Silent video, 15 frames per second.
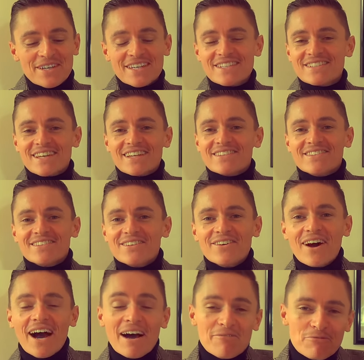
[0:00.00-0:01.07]
He said, you
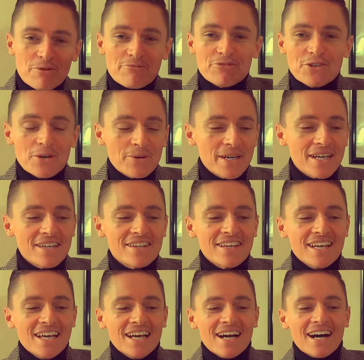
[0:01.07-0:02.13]
know, review it.
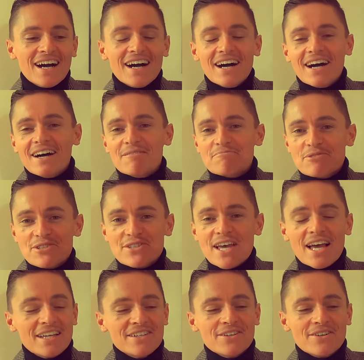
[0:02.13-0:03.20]
Uh,
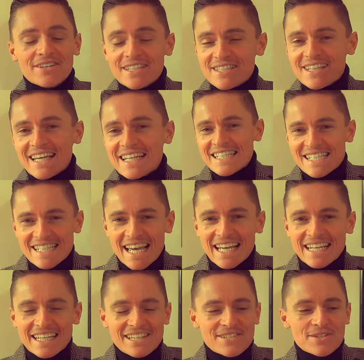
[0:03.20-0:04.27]
set, you know, he's to
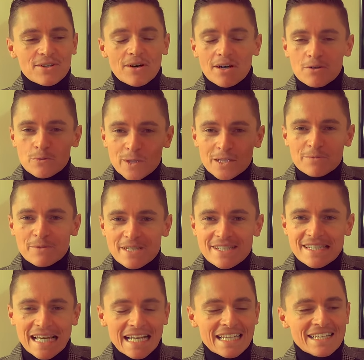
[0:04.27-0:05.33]
sell it, so I will be
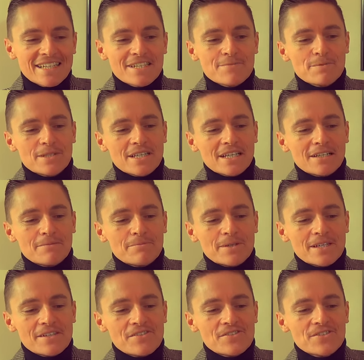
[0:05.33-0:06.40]
selling this particular
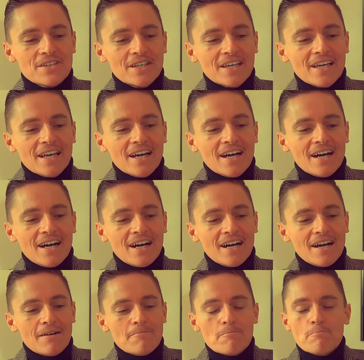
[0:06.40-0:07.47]
piece.
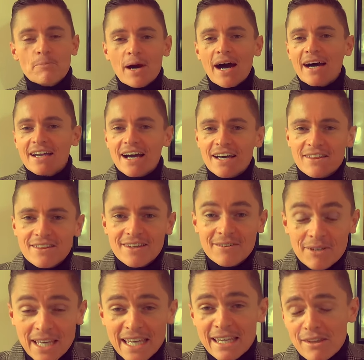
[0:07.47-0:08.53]
Um, but I,
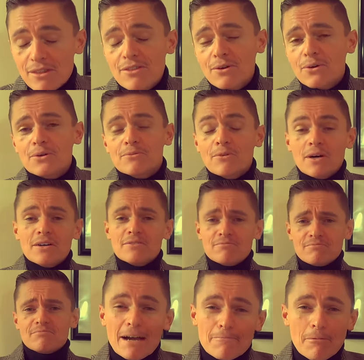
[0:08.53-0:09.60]
he thought,
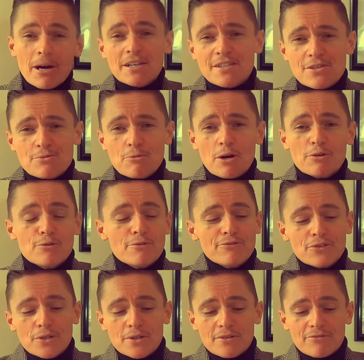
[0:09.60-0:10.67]
well, I might as well
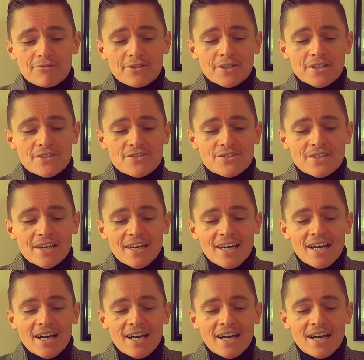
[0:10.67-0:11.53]
review it first.